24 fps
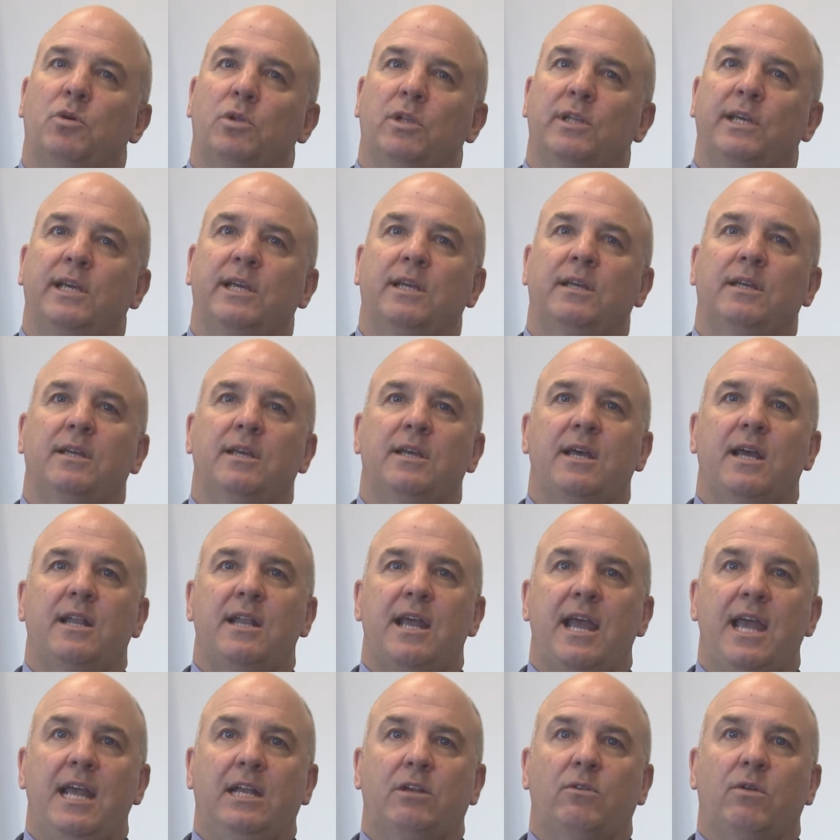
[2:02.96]
bullying, and
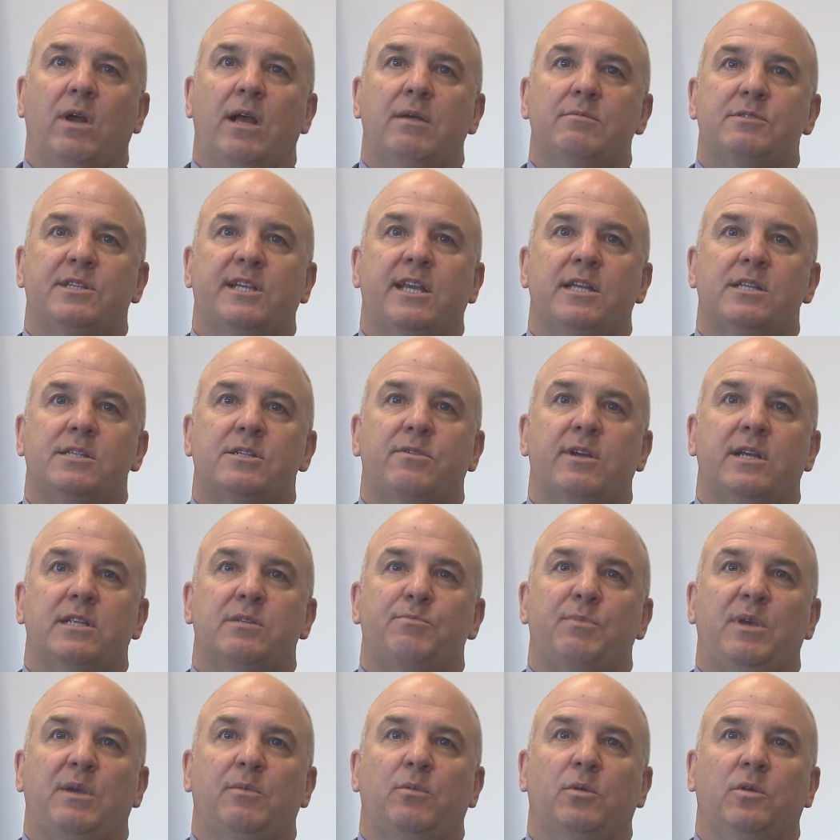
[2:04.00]
hate crimes against
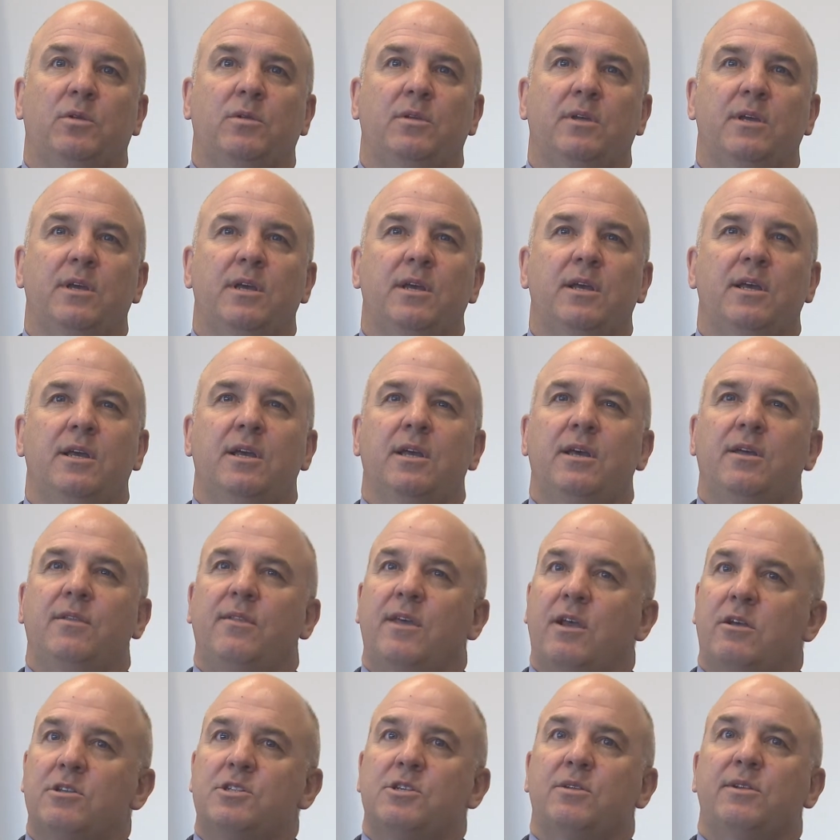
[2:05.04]
trans people.
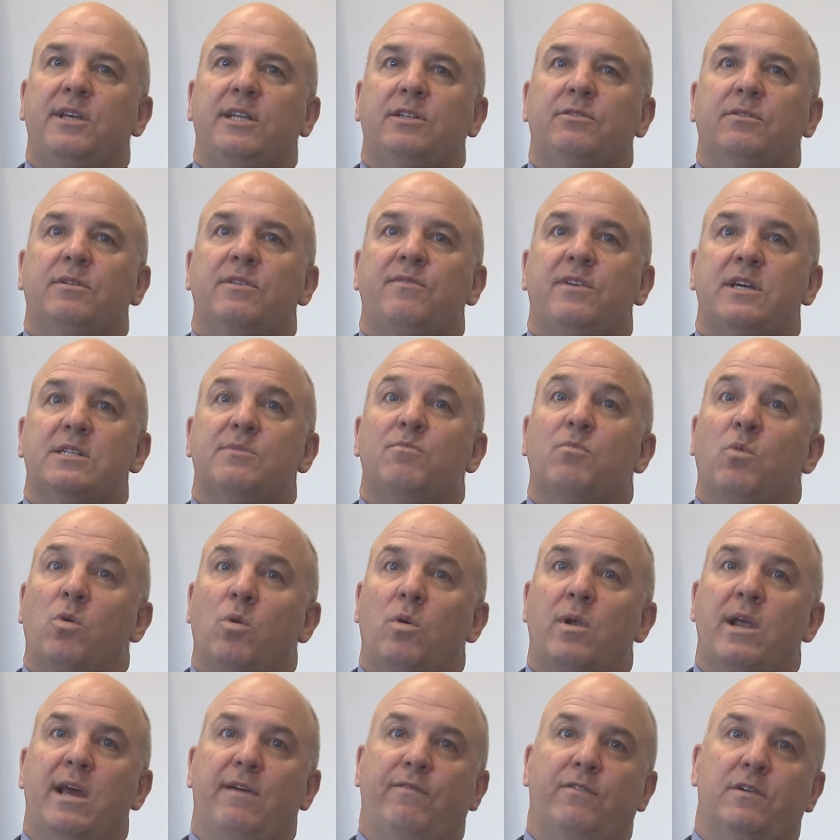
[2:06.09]
They also need to invest
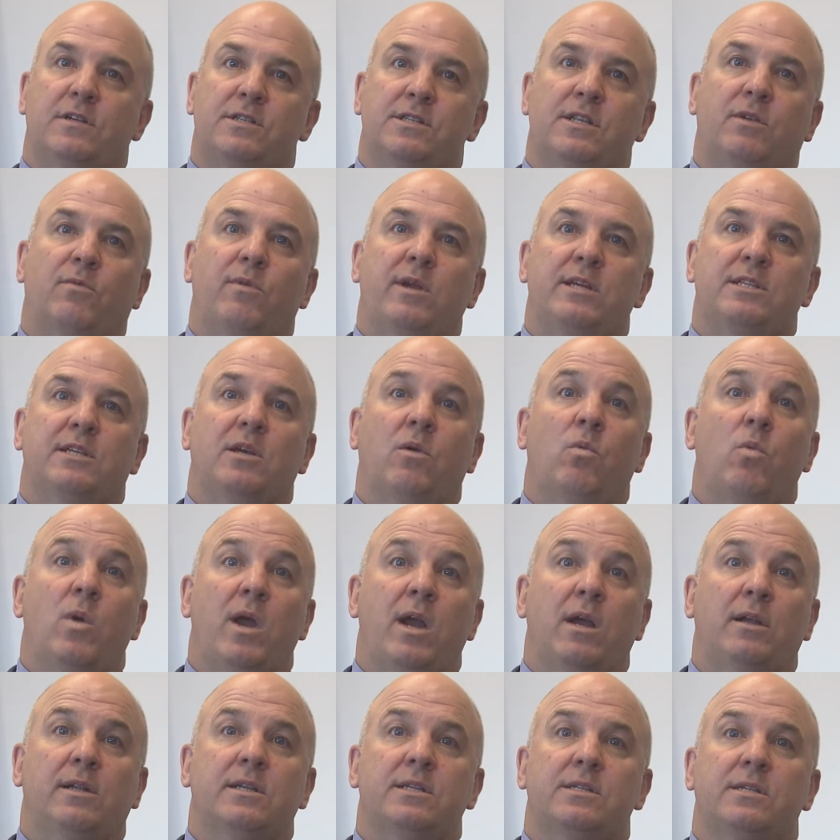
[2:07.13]
more efforts in raising
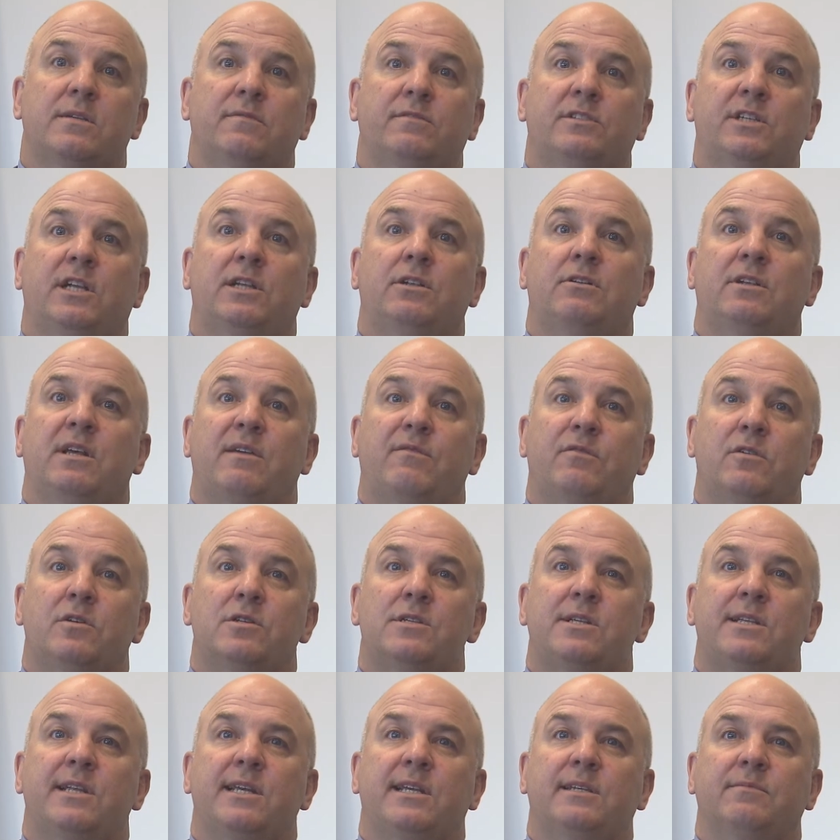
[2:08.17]
awareness of gender
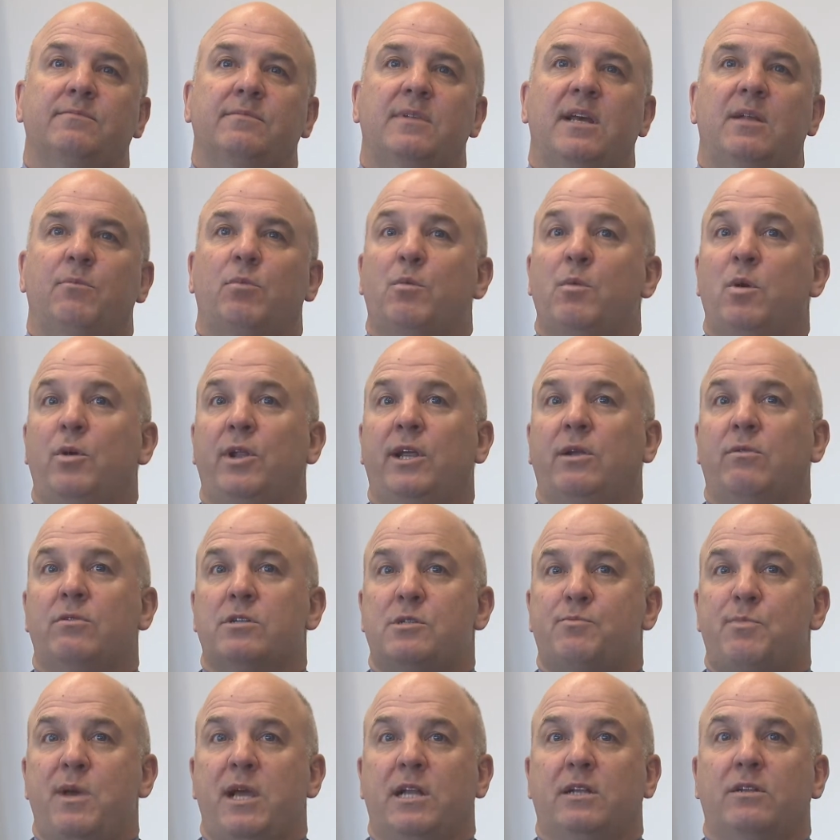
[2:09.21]
diversity and promoting
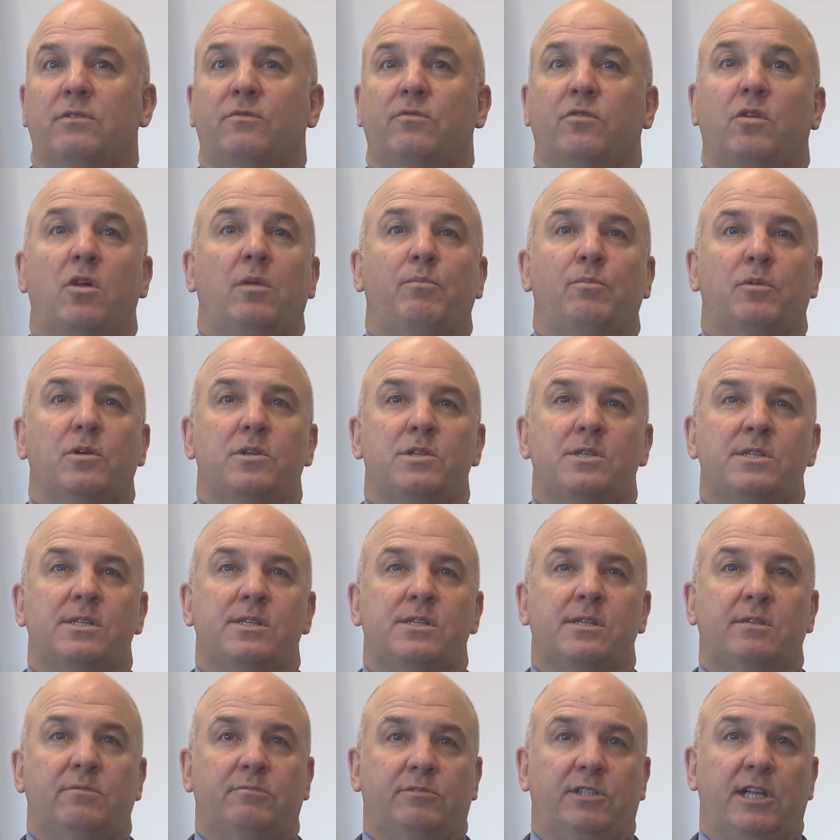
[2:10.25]
respect for all
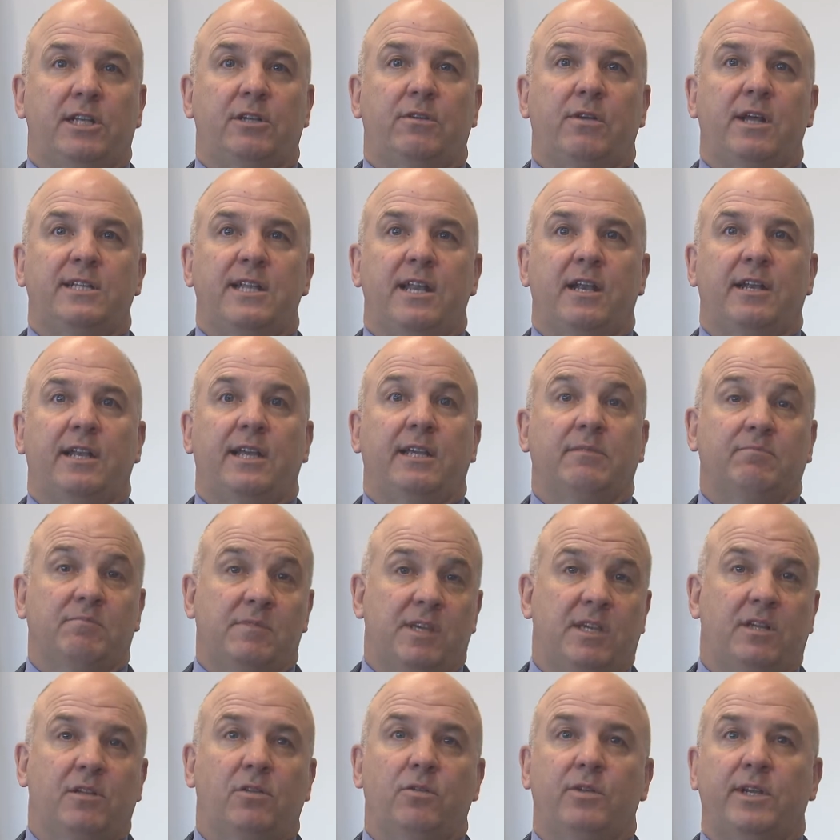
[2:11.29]
persons' gender identity,
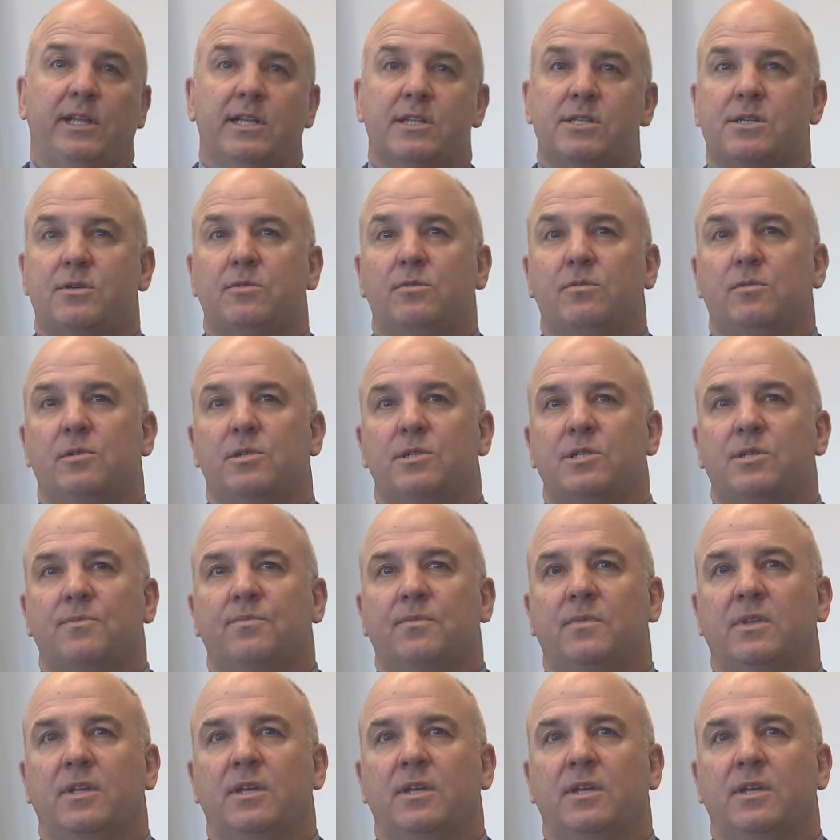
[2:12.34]
including in schools.